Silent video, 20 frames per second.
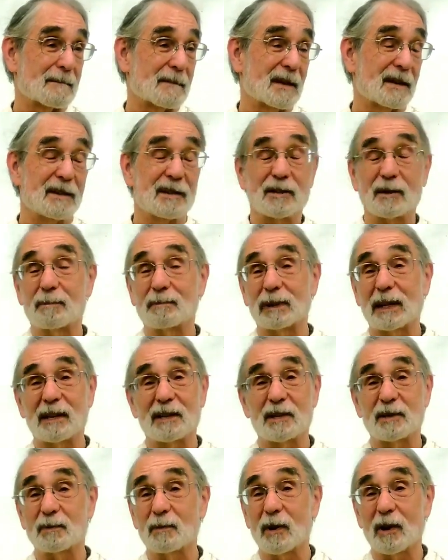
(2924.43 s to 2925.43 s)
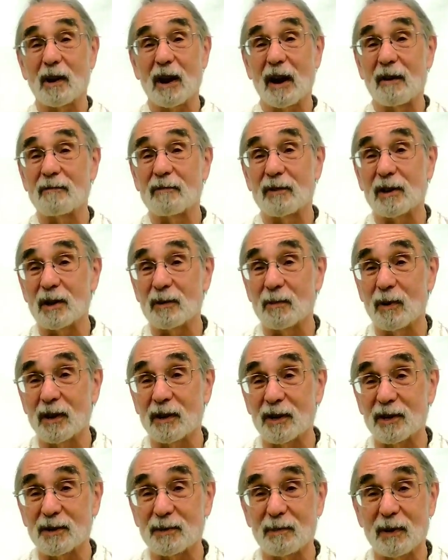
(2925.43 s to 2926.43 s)
It is a place where
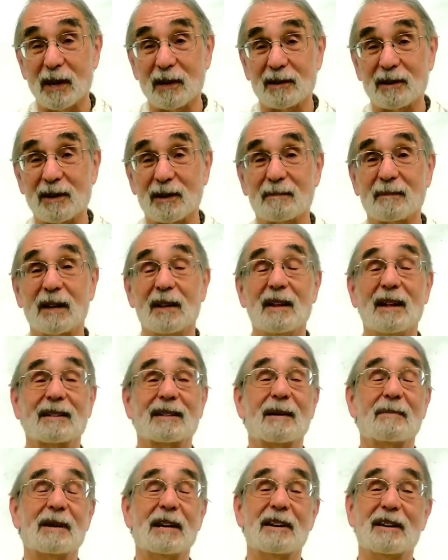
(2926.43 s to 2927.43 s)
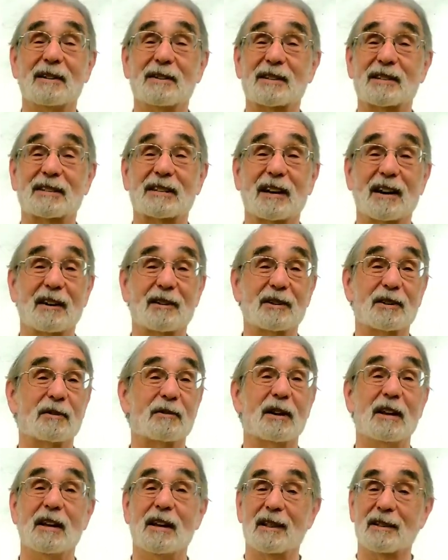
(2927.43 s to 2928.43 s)
everyone is welcome. Let me just tell you,
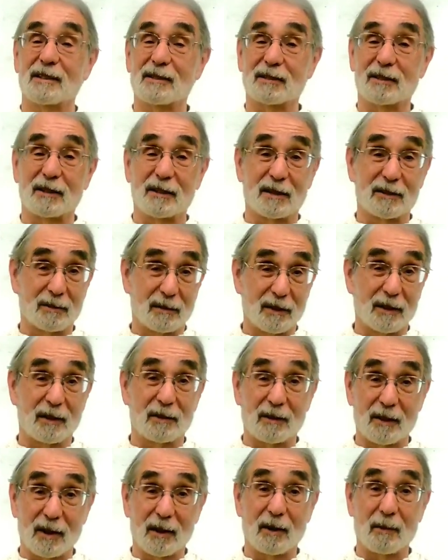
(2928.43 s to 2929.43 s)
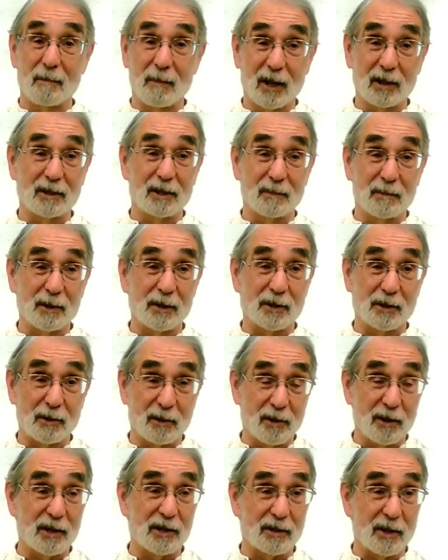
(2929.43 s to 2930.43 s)
there are multiple
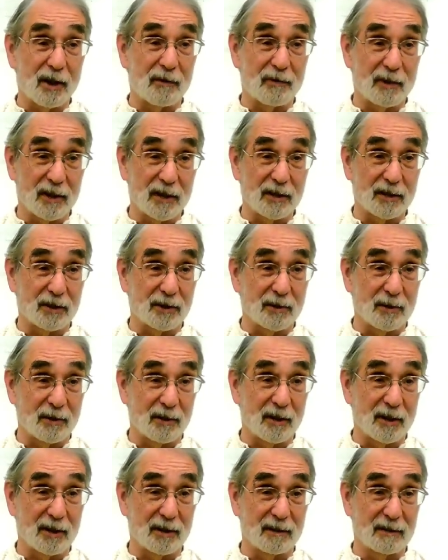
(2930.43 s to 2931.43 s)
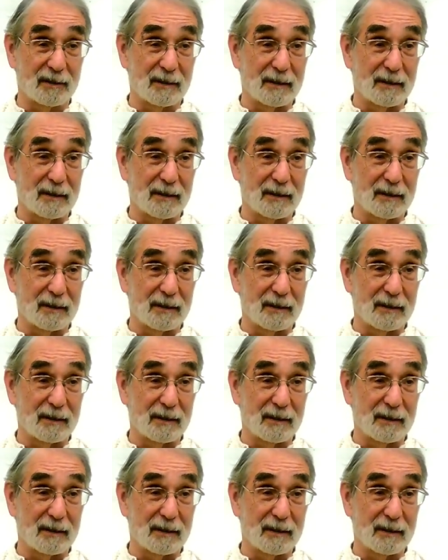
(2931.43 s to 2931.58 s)
stories off of this story.